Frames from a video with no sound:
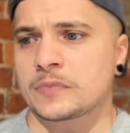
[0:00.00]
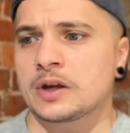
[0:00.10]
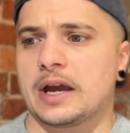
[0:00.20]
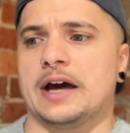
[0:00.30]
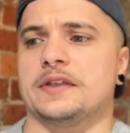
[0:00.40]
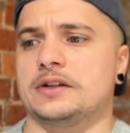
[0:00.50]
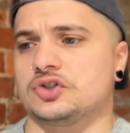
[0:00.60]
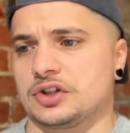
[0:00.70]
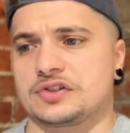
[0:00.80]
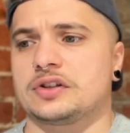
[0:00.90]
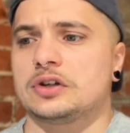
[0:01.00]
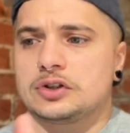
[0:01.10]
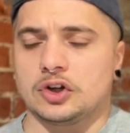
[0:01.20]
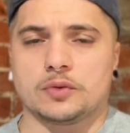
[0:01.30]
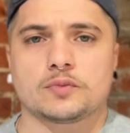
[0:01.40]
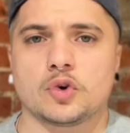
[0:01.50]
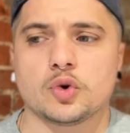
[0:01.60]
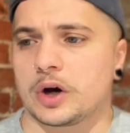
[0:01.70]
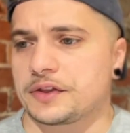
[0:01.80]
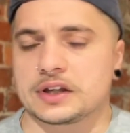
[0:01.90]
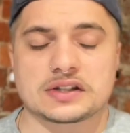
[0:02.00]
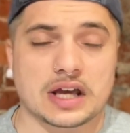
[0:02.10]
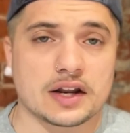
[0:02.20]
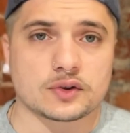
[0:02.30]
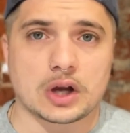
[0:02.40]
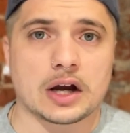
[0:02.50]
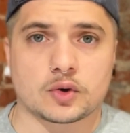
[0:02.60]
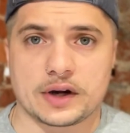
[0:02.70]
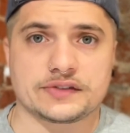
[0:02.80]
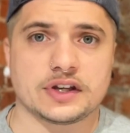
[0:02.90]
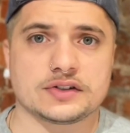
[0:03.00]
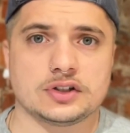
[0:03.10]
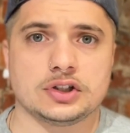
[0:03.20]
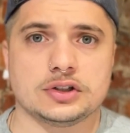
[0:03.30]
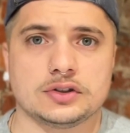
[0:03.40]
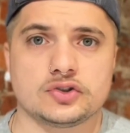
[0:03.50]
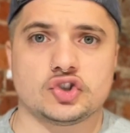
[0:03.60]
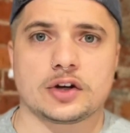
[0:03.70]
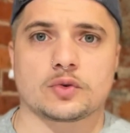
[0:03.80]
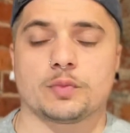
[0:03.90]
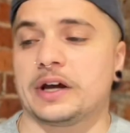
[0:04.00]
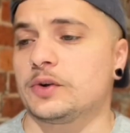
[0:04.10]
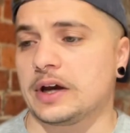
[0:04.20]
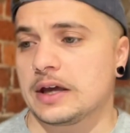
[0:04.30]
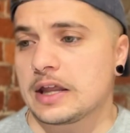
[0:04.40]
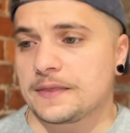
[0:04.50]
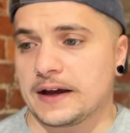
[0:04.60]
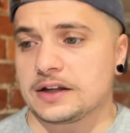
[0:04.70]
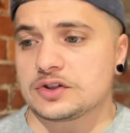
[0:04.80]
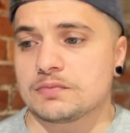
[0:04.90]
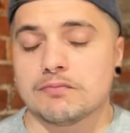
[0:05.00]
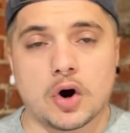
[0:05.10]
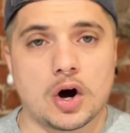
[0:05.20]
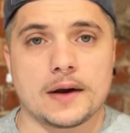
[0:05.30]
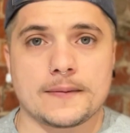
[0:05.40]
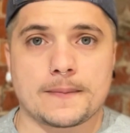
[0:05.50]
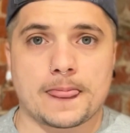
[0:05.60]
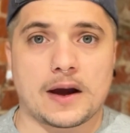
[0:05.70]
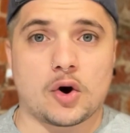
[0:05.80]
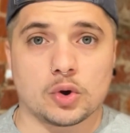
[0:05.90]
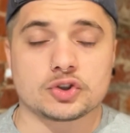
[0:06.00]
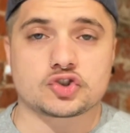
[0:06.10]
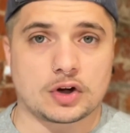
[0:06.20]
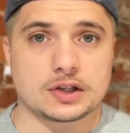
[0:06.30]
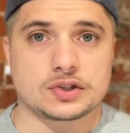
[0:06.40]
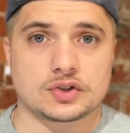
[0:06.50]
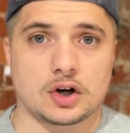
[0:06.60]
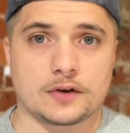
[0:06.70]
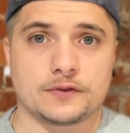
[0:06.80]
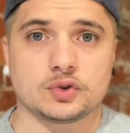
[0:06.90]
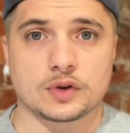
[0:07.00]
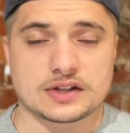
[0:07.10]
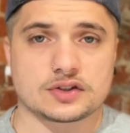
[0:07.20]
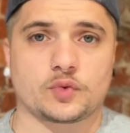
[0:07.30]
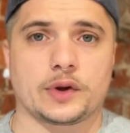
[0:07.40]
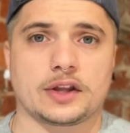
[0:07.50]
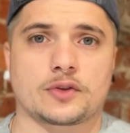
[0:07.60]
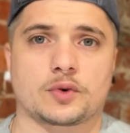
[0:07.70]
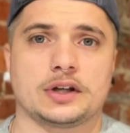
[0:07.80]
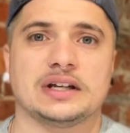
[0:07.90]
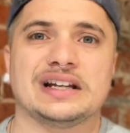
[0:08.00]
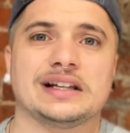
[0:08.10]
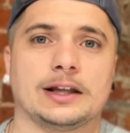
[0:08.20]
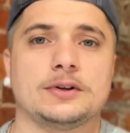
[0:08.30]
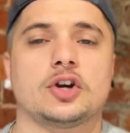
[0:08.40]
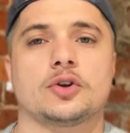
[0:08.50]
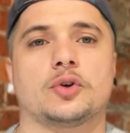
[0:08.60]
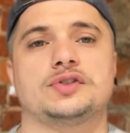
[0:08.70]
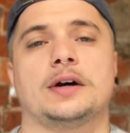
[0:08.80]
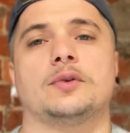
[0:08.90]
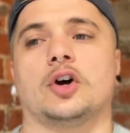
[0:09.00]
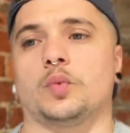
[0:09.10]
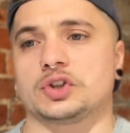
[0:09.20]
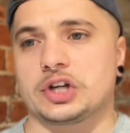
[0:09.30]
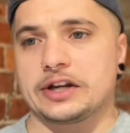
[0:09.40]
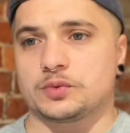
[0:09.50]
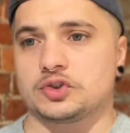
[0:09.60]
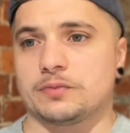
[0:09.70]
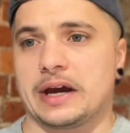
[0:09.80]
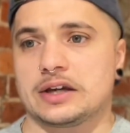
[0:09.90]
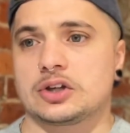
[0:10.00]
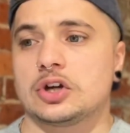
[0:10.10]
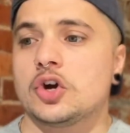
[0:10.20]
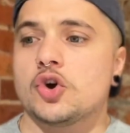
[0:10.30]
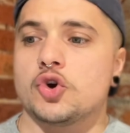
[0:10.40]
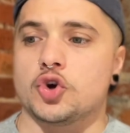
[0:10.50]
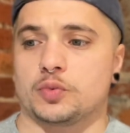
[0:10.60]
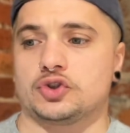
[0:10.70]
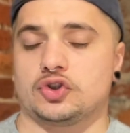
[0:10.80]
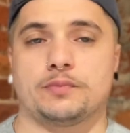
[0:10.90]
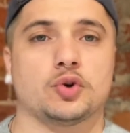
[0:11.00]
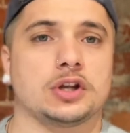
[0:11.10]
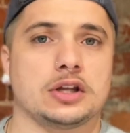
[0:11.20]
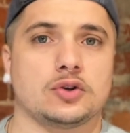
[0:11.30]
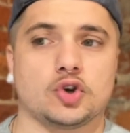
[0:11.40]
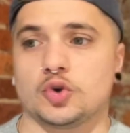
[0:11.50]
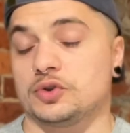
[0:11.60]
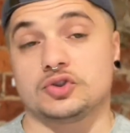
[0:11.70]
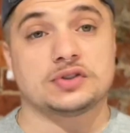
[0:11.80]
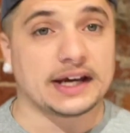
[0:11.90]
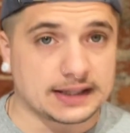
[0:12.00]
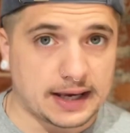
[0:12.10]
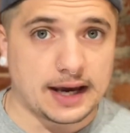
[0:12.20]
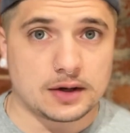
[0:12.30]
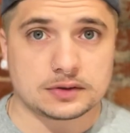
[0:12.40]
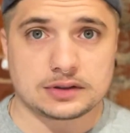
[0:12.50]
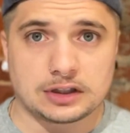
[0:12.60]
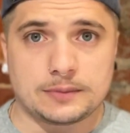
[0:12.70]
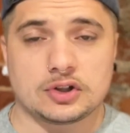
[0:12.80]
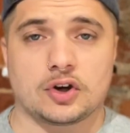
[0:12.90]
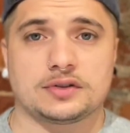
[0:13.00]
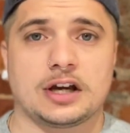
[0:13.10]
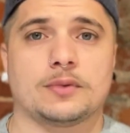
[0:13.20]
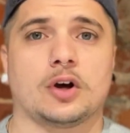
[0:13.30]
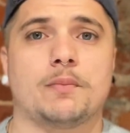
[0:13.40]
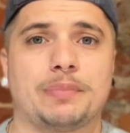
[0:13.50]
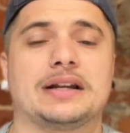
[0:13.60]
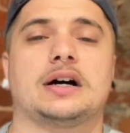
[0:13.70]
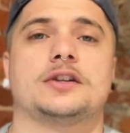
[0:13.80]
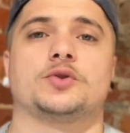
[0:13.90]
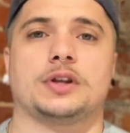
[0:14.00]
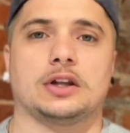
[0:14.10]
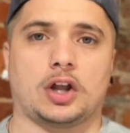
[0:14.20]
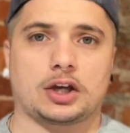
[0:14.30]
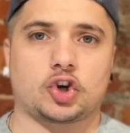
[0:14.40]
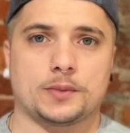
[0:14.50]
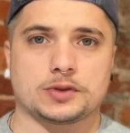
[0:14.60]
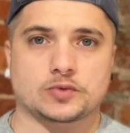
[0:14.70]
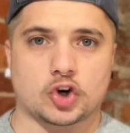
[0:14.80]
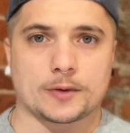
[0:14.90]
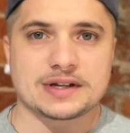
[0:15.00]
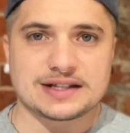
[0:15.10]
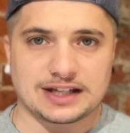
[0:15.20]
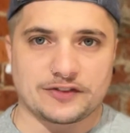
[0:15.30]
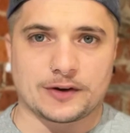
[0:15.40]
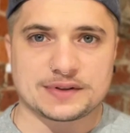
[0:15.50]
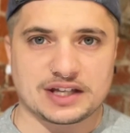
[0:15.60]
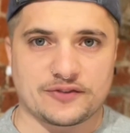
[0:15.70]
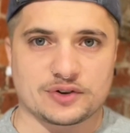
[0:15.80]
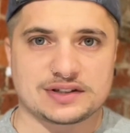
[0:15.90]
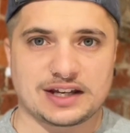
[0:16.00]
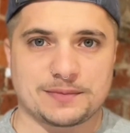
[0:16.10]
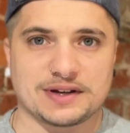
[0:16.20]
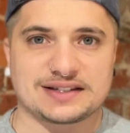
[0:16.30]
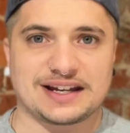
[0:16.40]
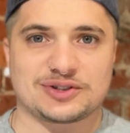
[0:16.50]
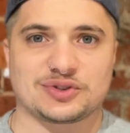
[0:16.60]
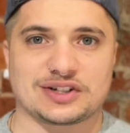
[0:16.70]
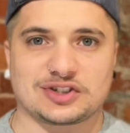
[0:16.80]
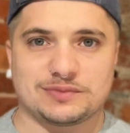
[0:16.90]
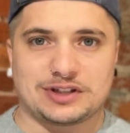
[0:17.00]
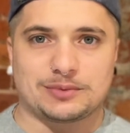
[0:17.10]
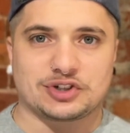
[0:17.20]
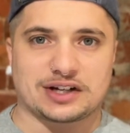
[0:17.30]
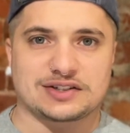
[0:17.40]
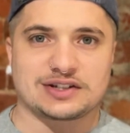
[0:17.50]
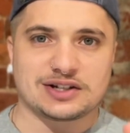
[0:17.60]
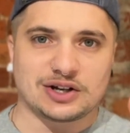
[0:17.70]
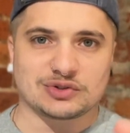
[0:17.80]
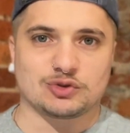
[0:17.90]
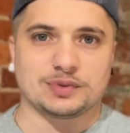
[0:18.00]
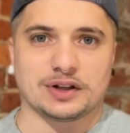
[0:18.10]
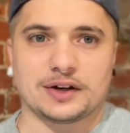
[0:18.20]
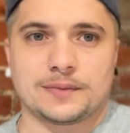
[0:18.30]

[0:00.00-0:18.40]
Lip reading: and then just who I think has had a great season in general. But anyway, that is my All-Australian side for 2023. Let me know your thoughts down below. What changes would you make? Who would you put in? Who would you take out? Let me know down below. But until then, like, comment, subscribe, tell your family, tell your friends, tell your pets, and until next time, double shackers. I'll swoop you later.